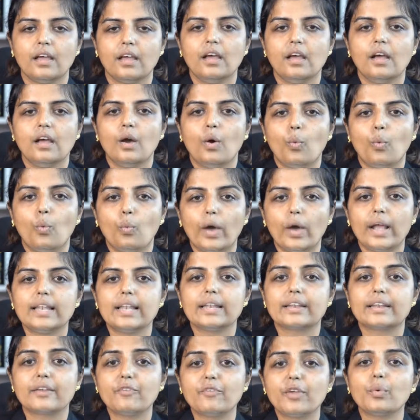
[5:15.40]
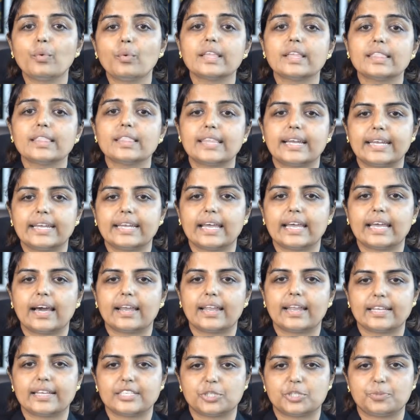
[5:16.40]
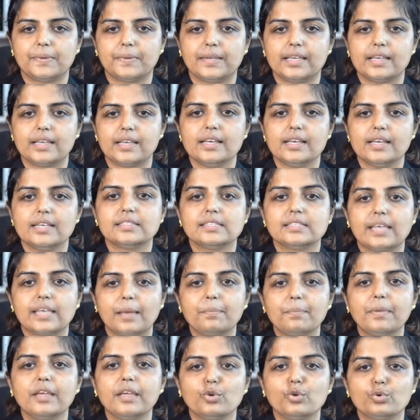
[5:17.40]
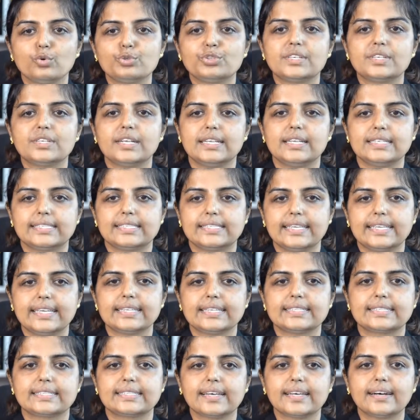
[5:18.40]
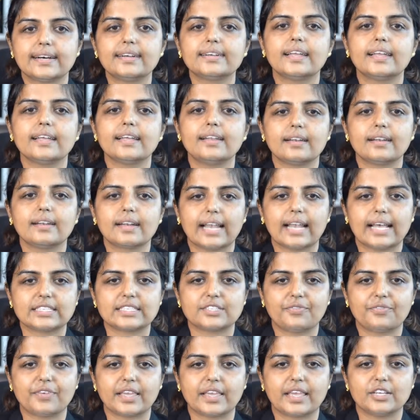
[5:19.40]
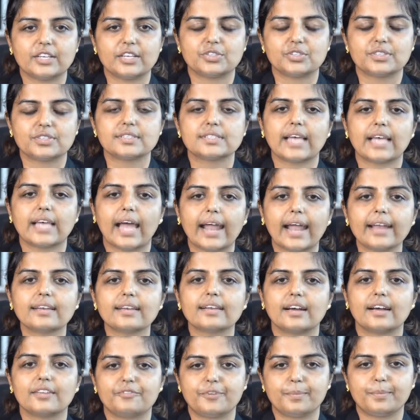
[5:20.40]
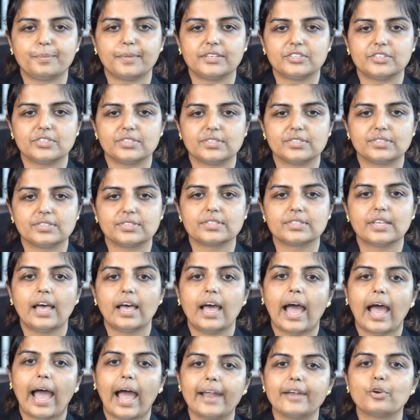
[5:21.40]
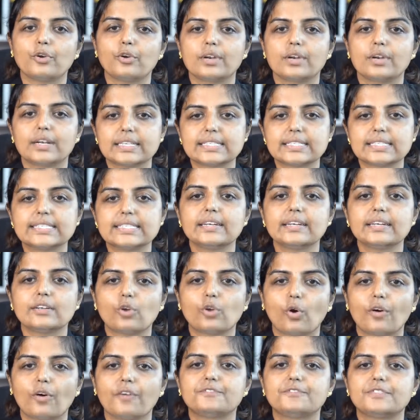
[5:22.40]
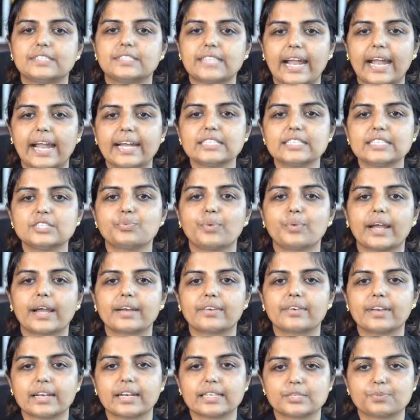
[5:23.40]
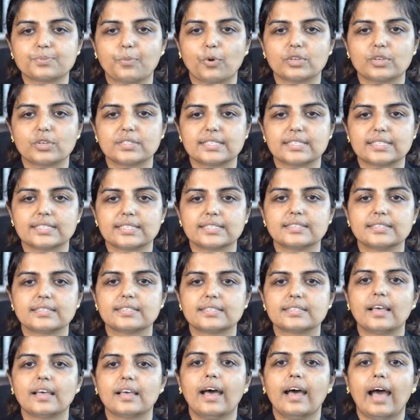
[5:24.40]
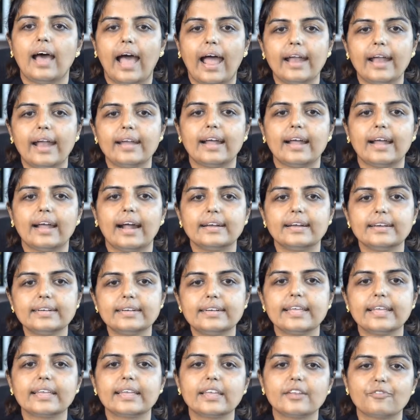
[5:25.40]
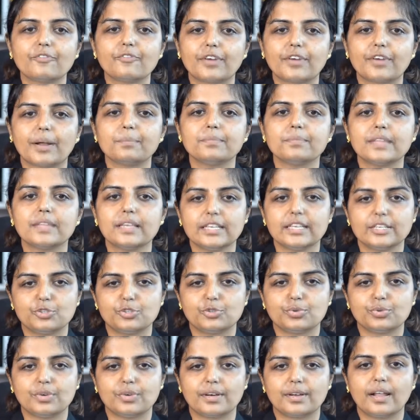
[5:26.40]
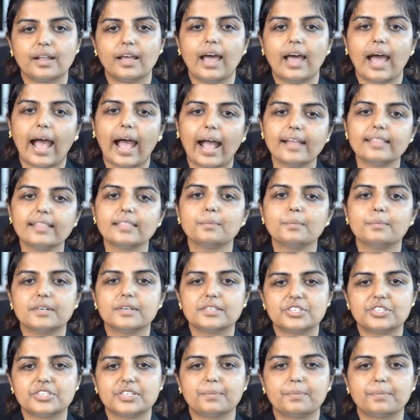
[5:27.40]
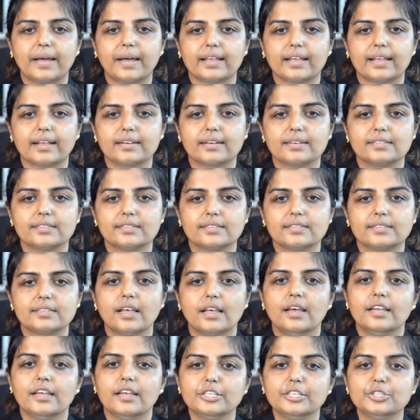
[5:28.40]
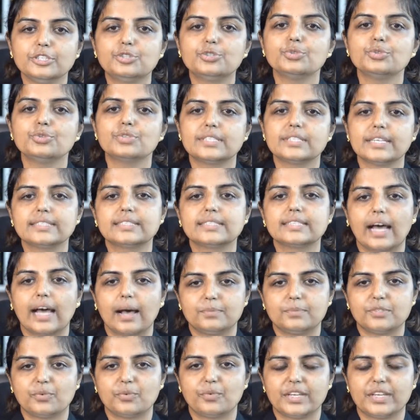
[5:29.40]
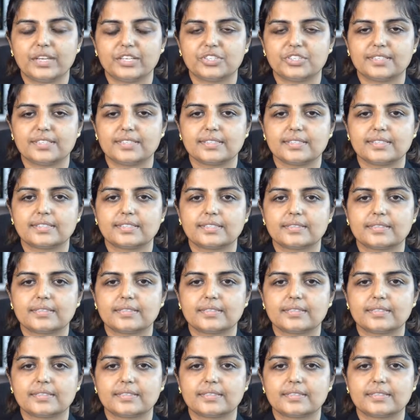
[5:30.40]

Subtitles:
While reviewing the DRHP, SEBI usually seeks certain classifications and confirmations, and on receipt of satisfactory responses and undertaking from the issuer and the merchant bankers, issues its observations.